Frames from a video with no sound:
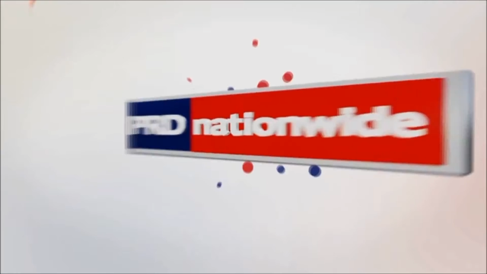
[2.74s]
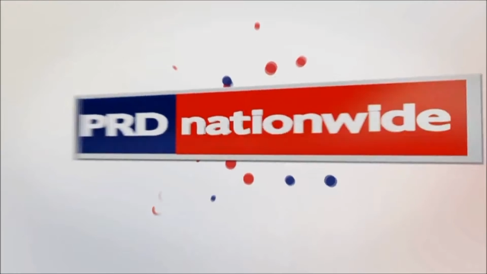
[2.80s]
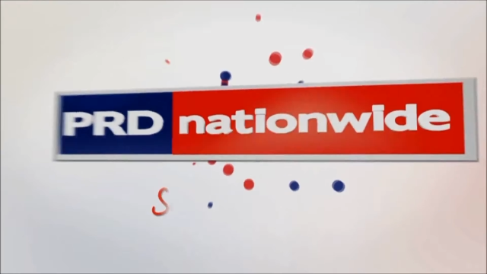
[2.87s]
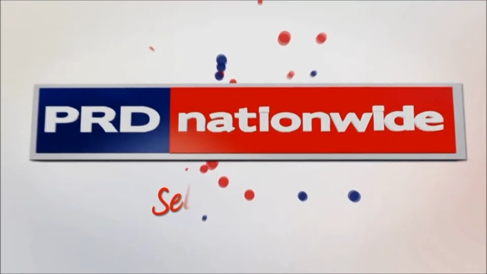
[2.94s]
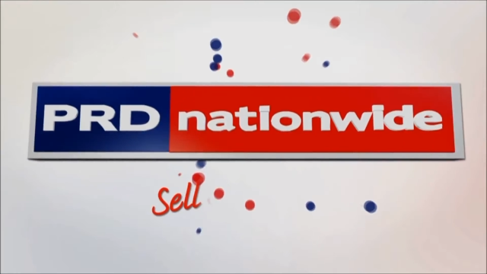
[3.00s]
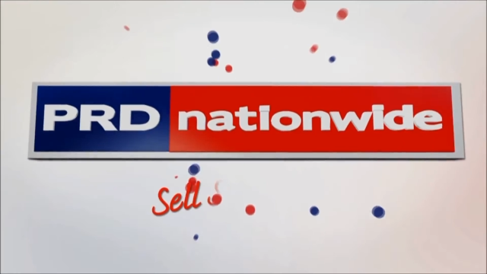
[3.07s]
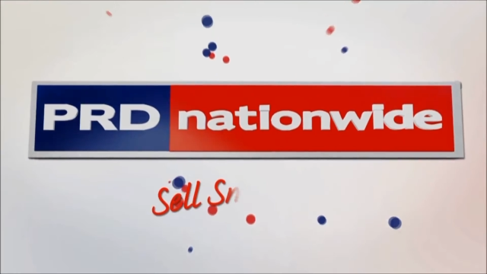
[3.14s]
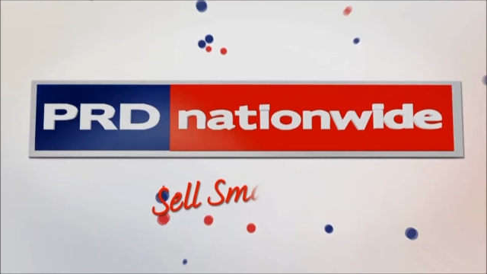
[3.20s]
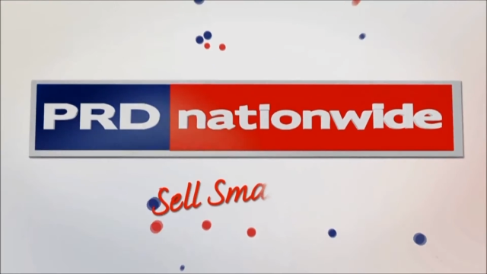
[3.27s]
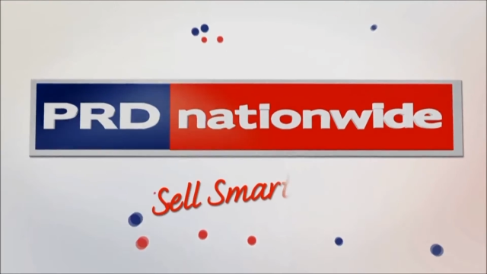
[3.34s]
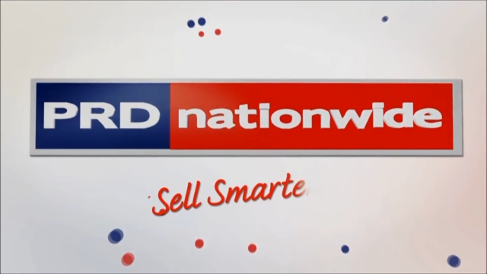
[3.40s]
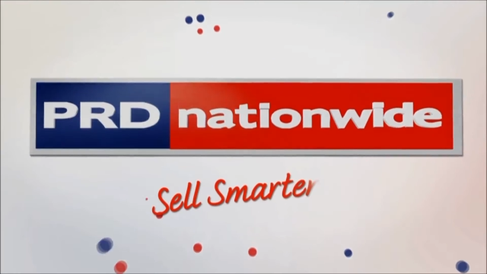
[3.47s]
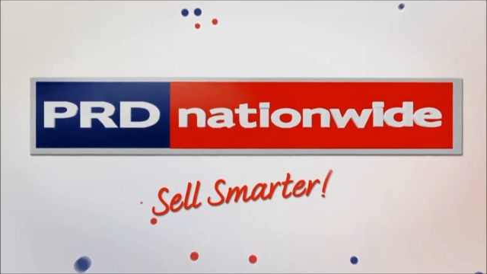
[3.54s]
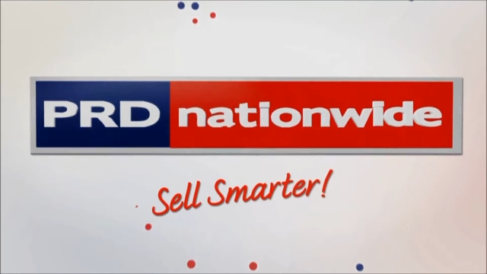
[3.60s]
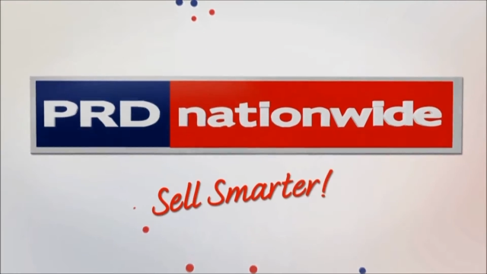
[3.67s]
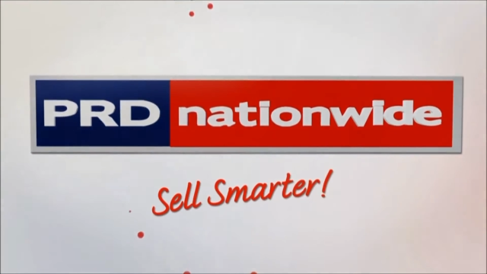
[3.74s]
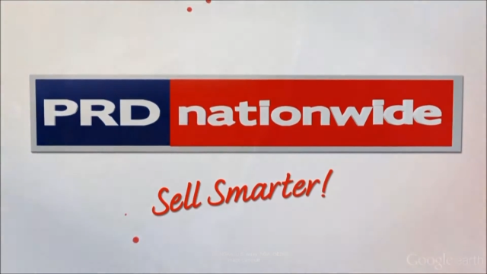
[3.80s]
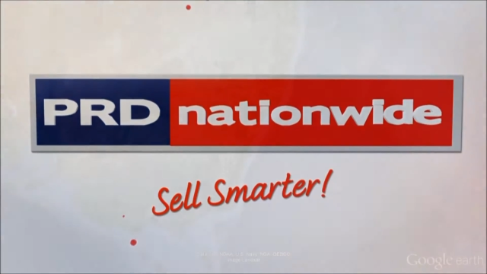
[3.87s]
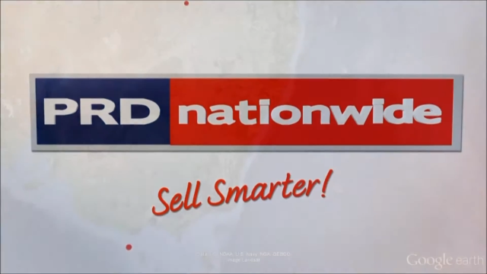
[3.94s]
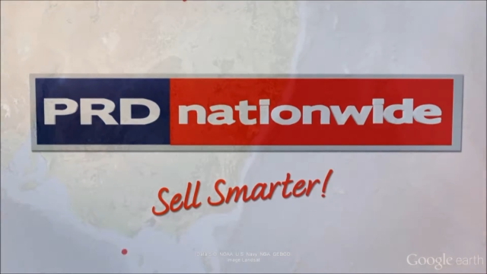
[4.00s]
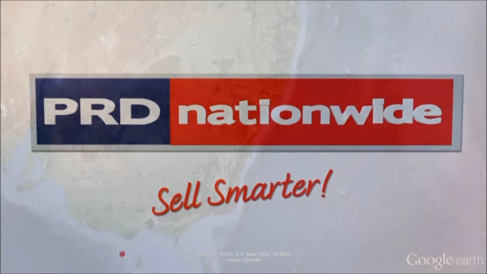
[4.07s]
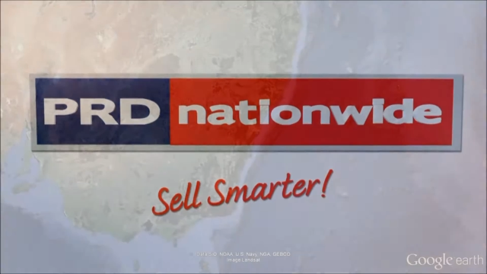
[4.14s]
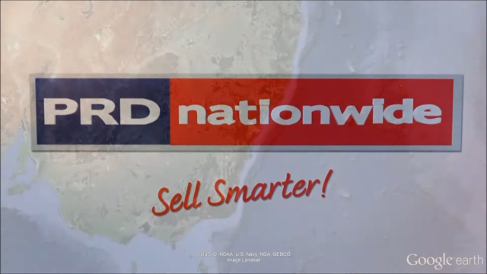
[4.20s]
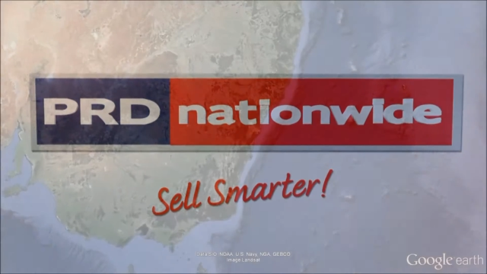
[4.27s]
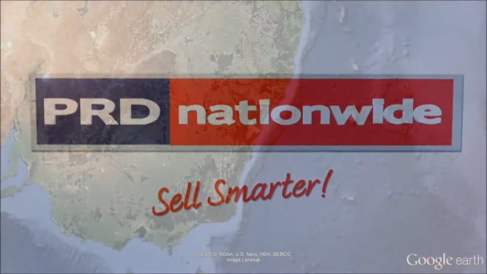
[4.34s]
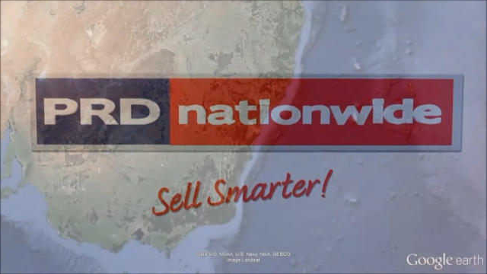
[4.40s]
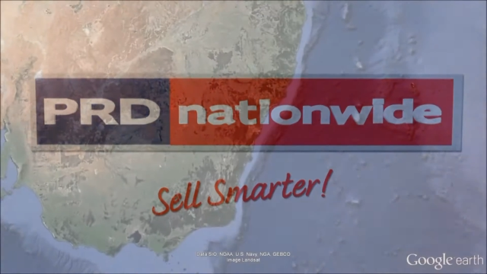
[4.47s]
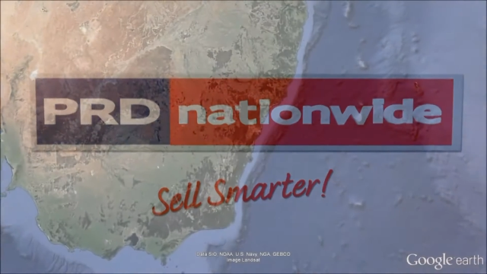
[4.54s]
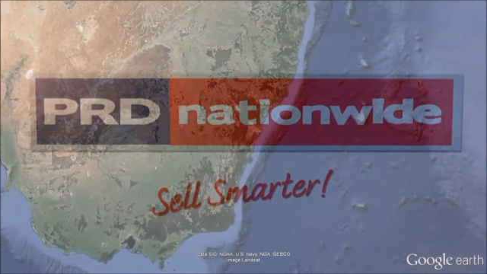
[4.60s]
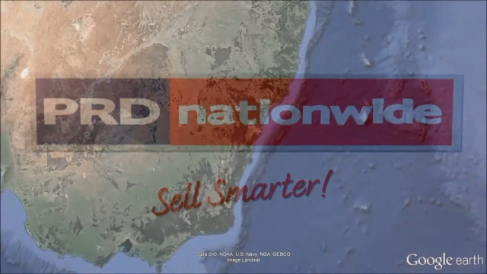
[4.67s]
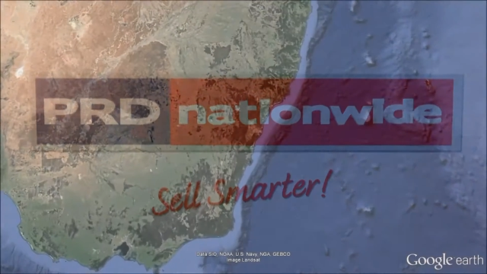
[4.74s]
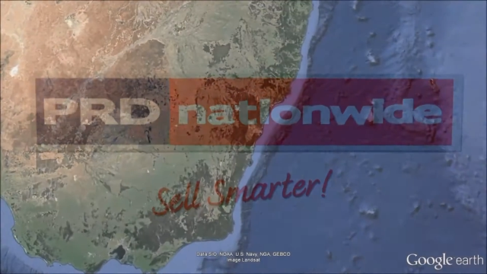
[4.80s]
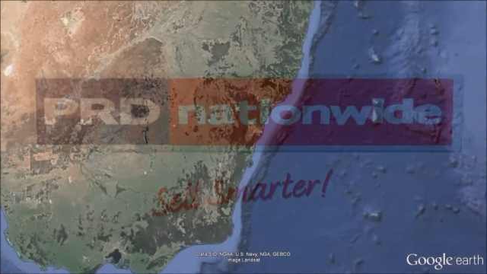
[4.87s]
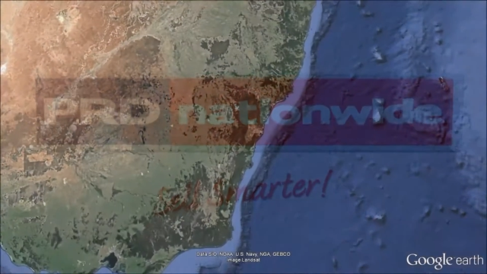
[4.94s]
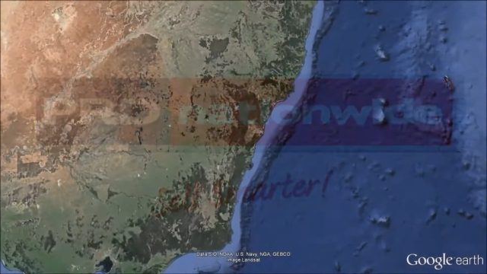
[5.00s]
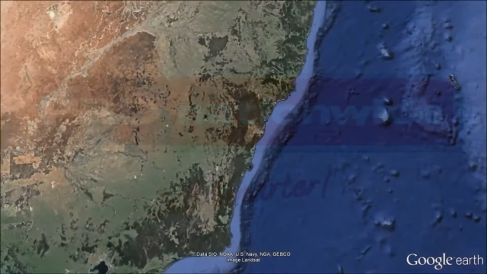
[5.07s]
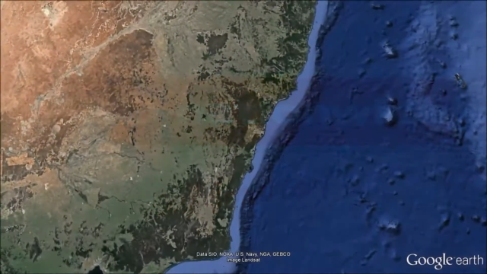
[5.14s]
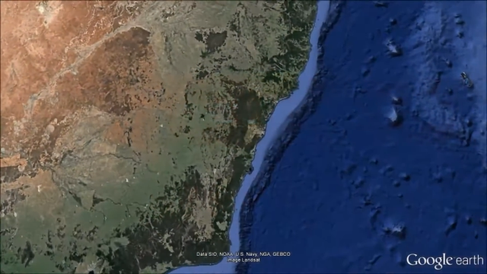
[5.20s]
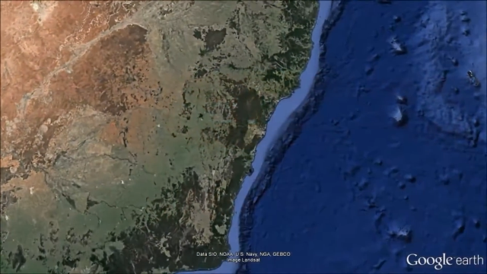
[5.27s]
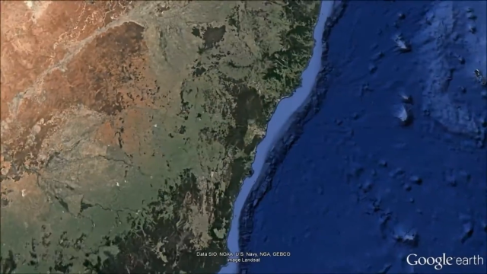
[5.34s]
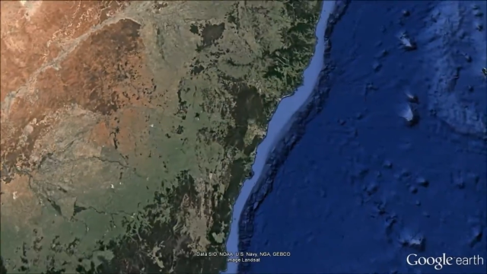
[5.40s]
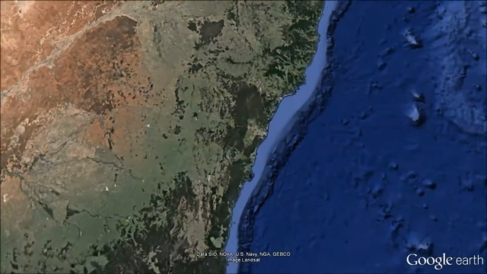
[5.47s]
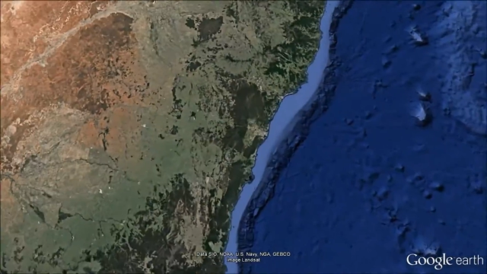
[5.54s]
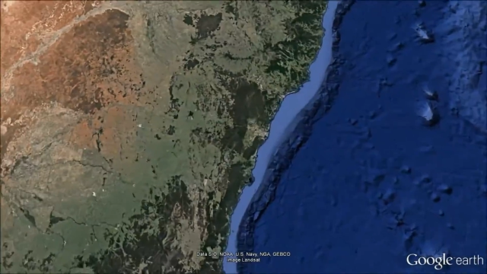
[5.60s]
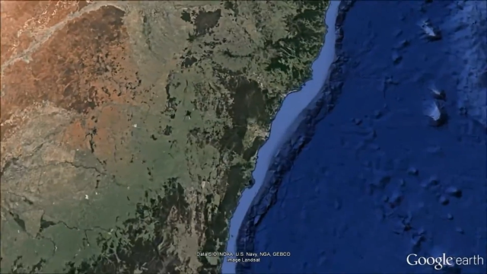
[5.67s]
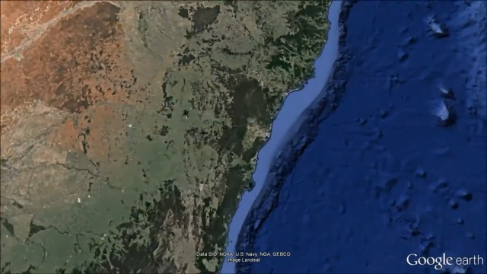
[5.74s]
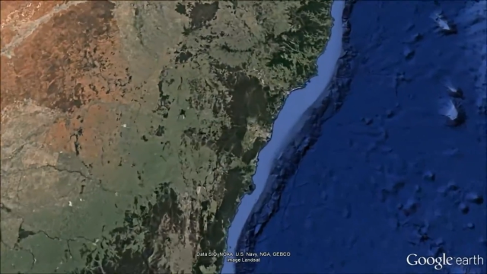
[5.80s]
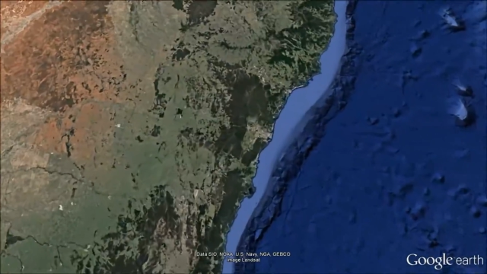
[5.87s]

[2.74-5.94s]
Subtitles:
No face is visible, so there are no lips to read.